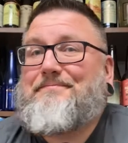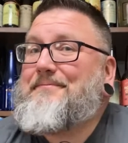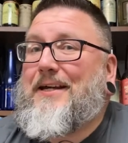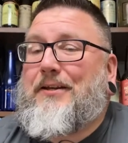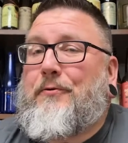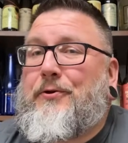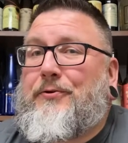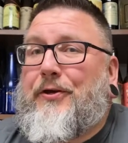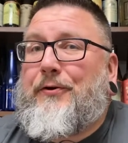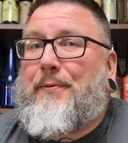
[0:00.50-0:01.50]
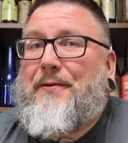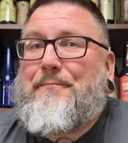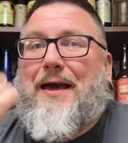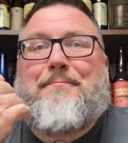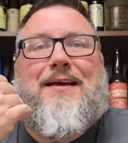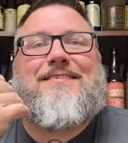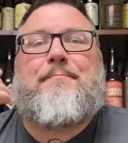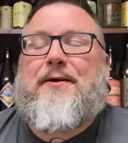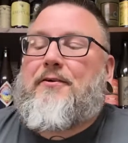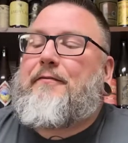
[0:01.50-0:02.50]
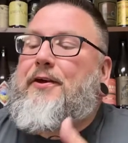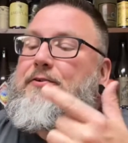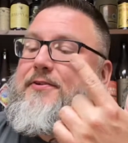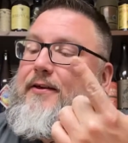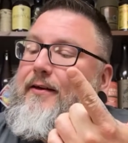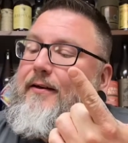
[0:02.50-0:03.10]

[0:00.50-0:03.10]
How you doing, YouTube? Matt Massive Beer Reviews.